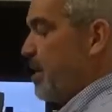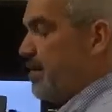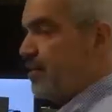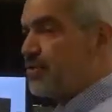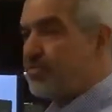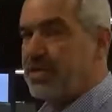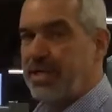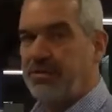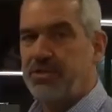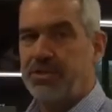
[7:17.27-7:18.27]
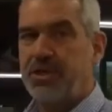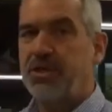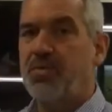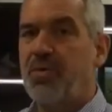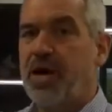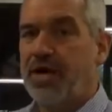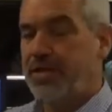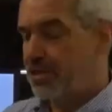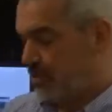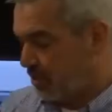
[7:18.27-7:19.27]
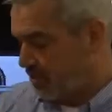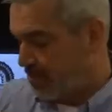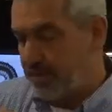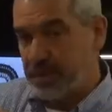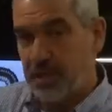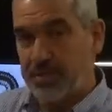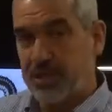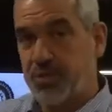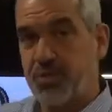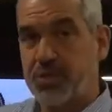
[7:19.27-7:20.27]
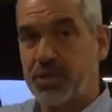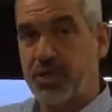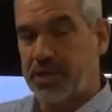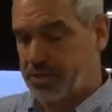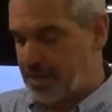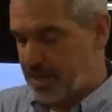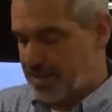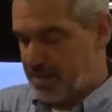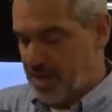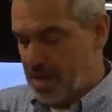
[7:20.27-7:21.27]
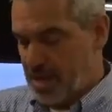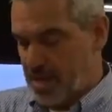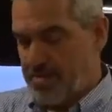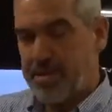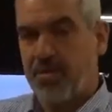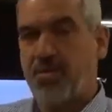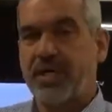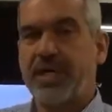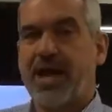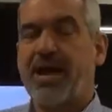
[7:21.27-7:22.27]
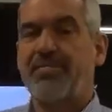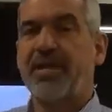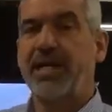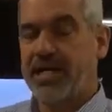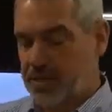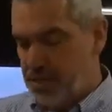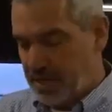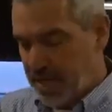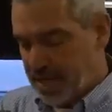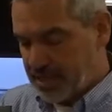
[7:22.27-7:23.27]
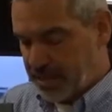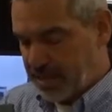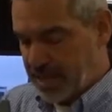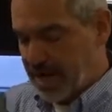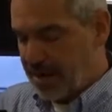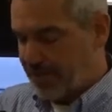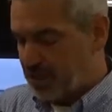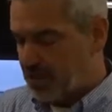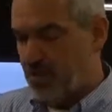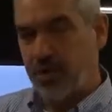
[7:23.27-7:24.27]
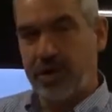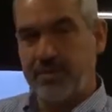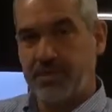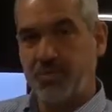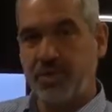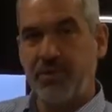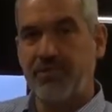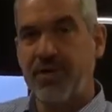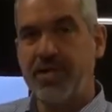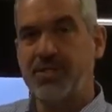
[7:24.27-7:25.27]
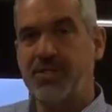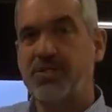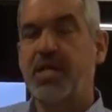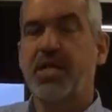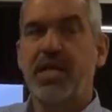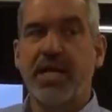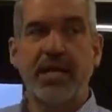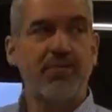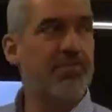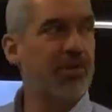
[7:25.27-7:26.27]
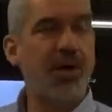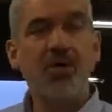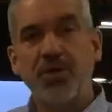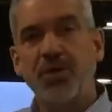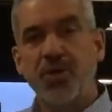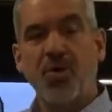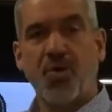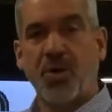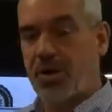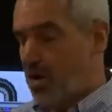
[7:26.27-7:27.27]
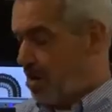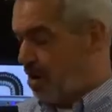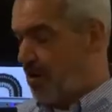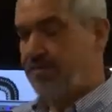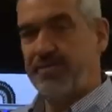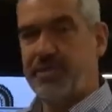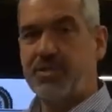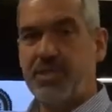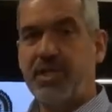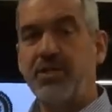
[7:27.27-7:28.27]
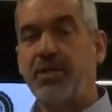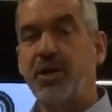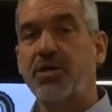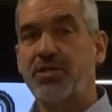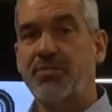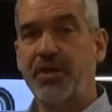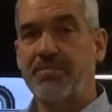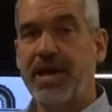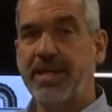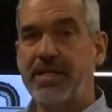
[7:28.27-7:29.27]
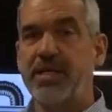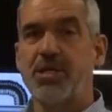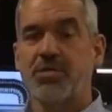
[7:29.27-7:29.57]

There's a reason, and I'm going to show you why in just a little while when we talk about short circuits, okay? But what can happen is you can accidentally have a short in between your phases, and it will blow the door off of this thing, and it can hurt you very badly.